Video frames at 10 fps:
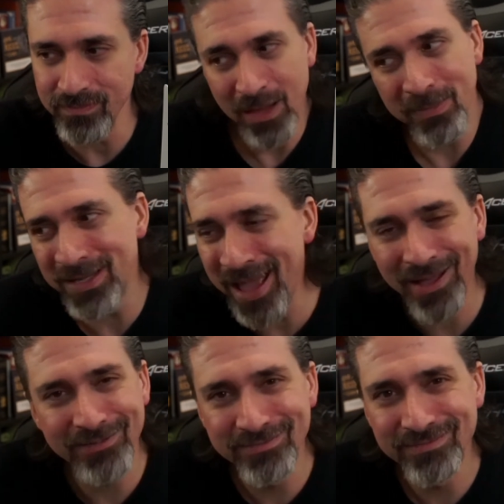yeah,
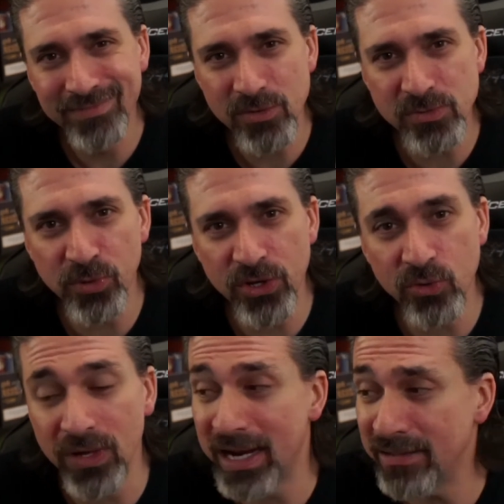it was pretty
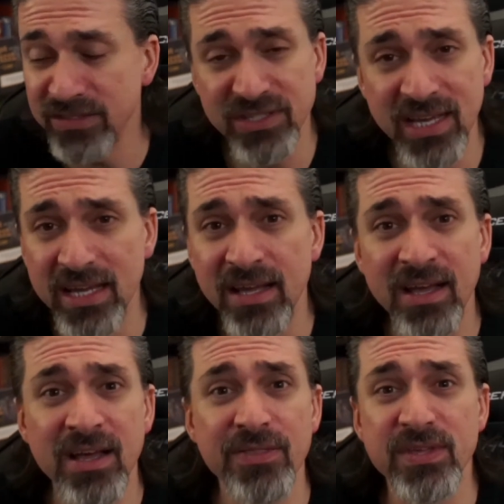cool. And I have to say,
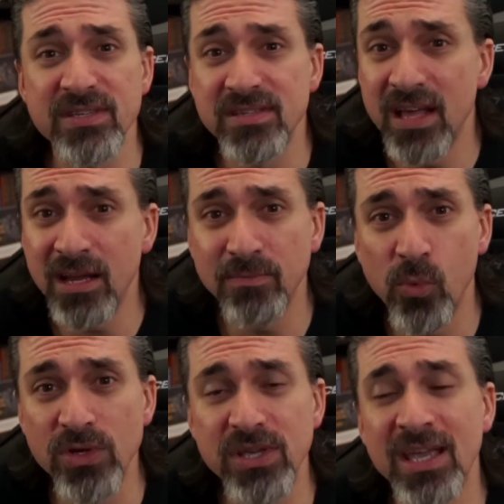the setup
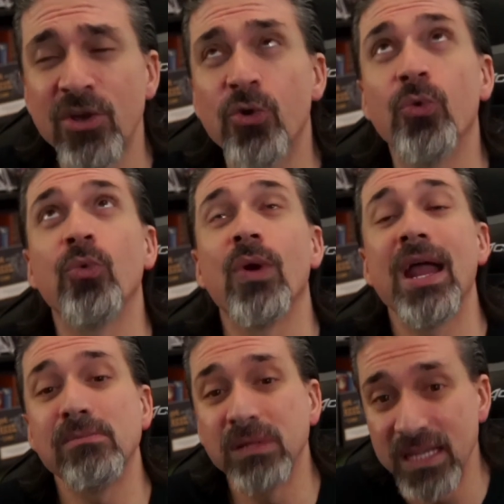was
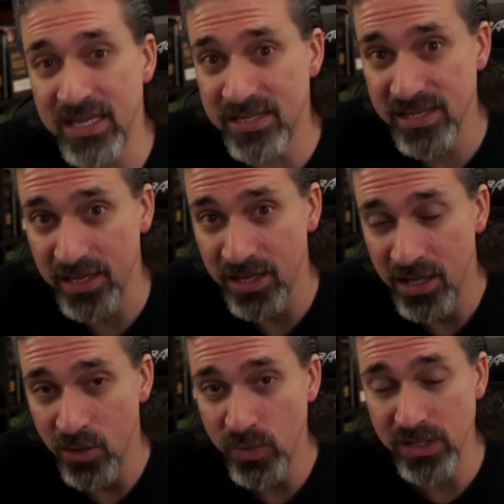incredibly easy
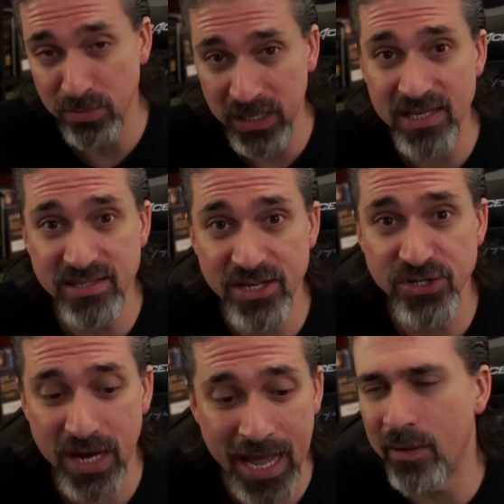with the
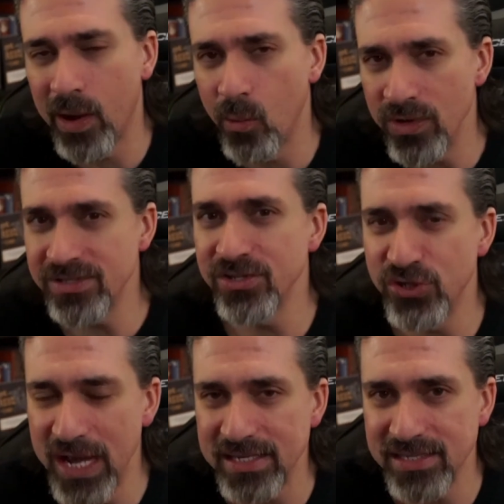PlayStation app. I would
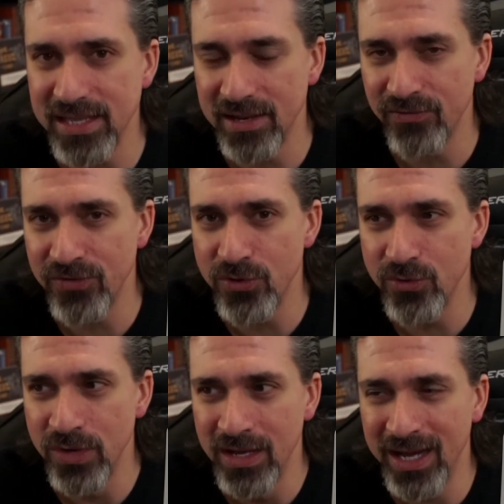suggest that
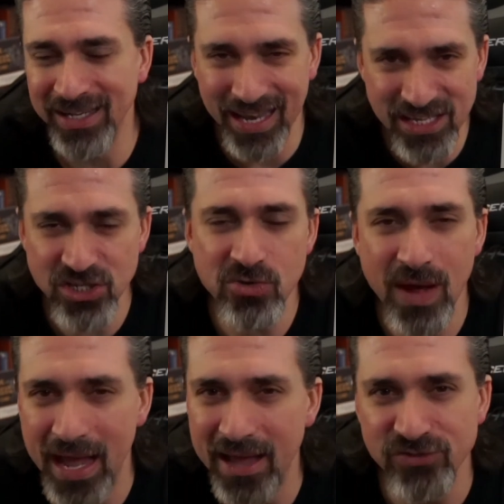unless you
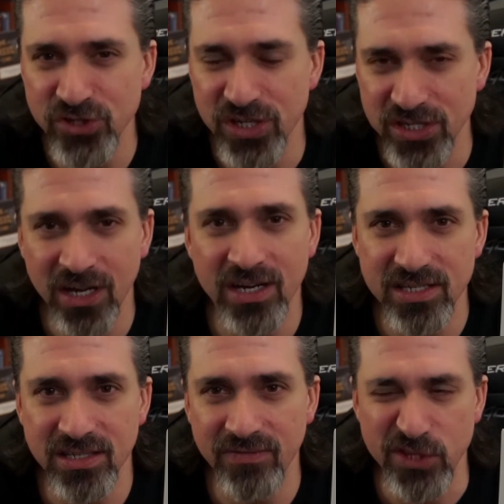have just a ton of
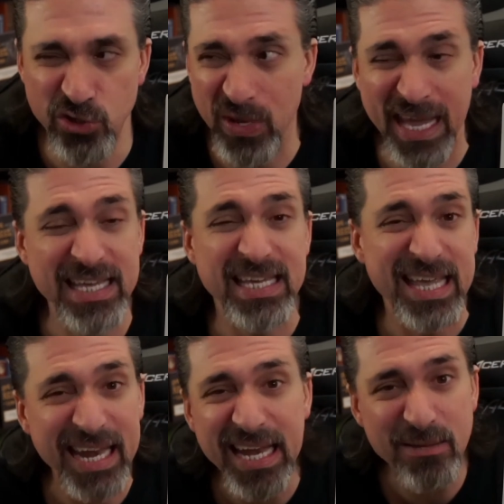stuff that you can't
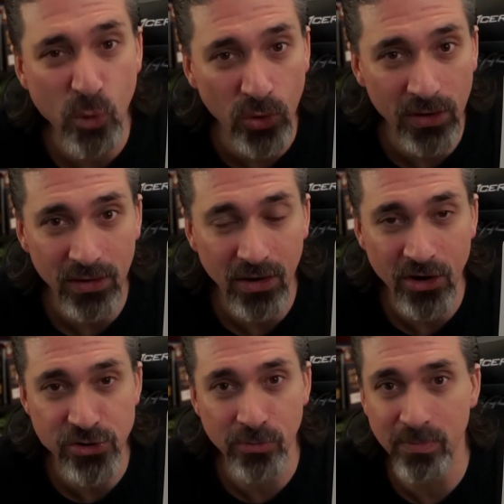get anymore
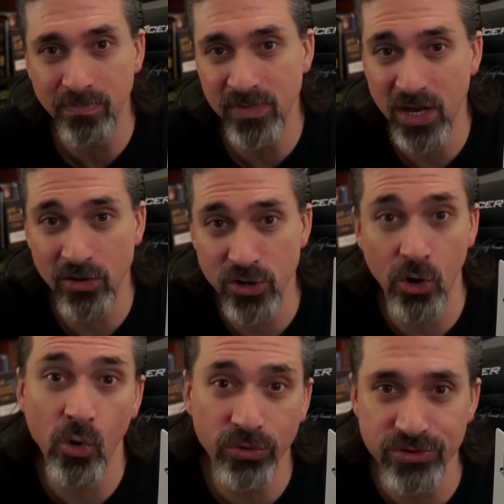on your, you know, your
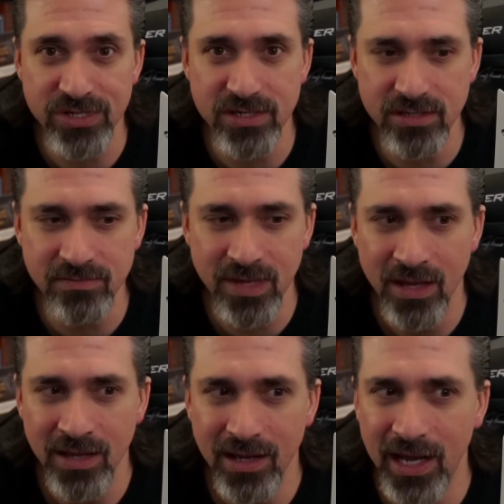older system,
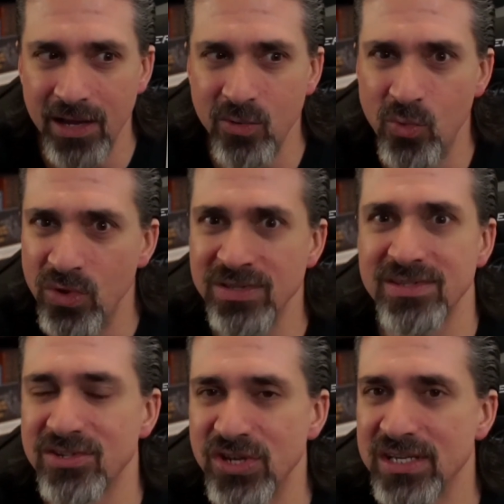I wouldn't
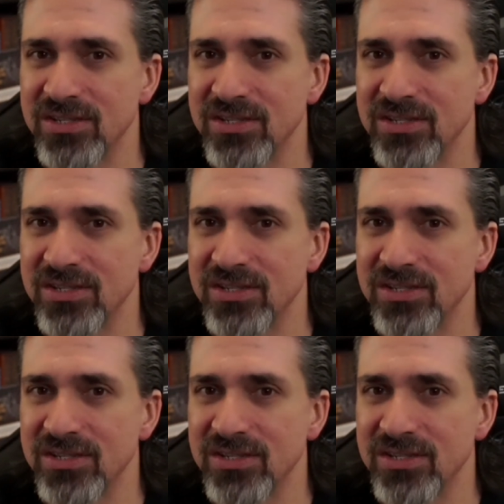suggest